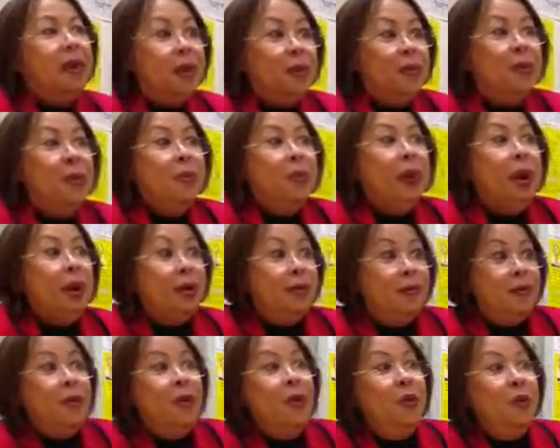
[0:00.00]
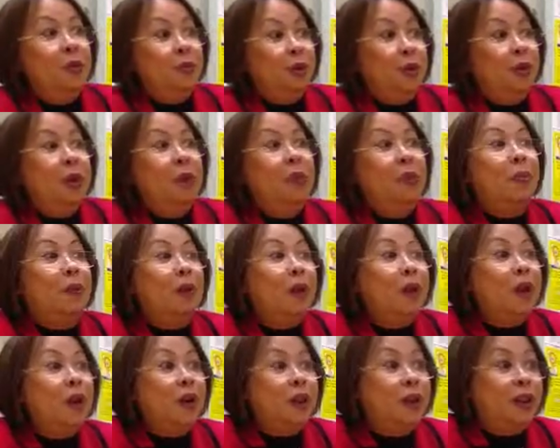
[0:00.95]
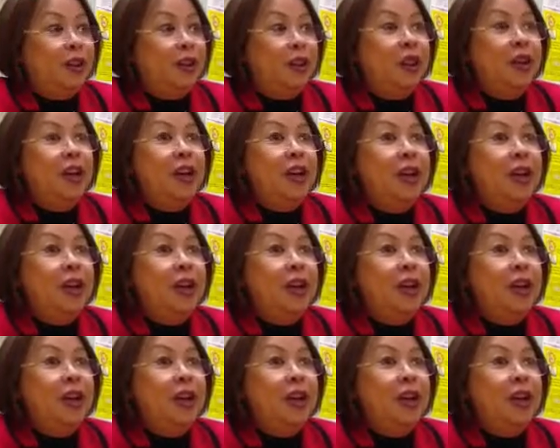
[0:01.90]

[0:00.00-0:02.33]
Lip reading: If you do some research